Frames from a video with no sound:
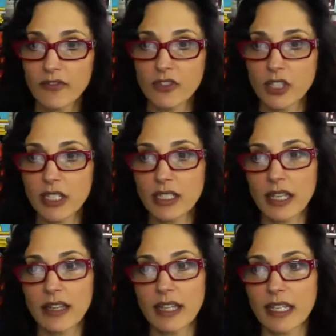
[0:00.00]
She
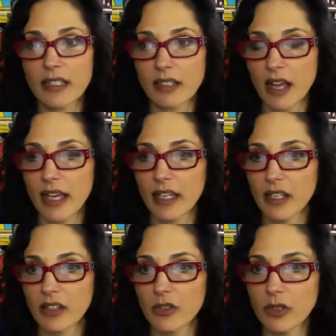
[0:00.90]
said things
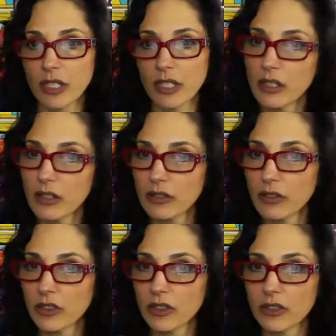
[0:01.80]
like, you can
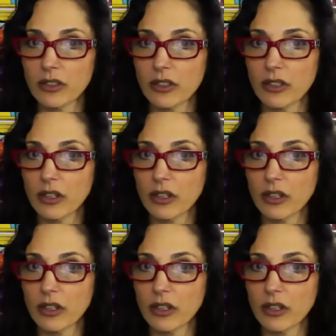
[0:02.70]
learn,